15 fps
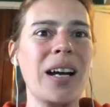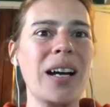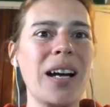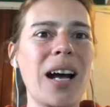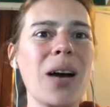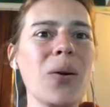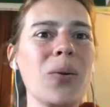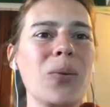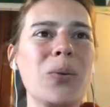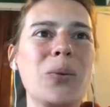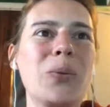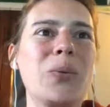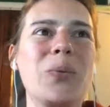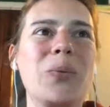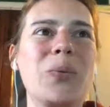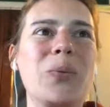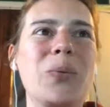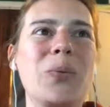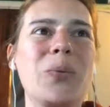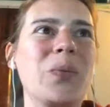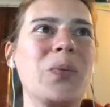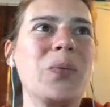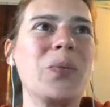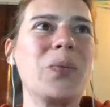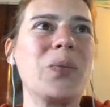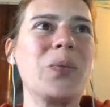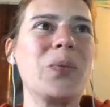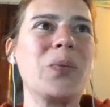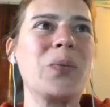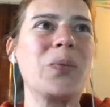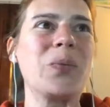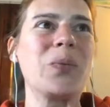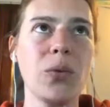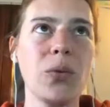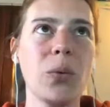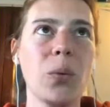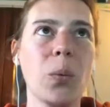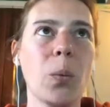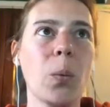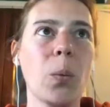how communicate if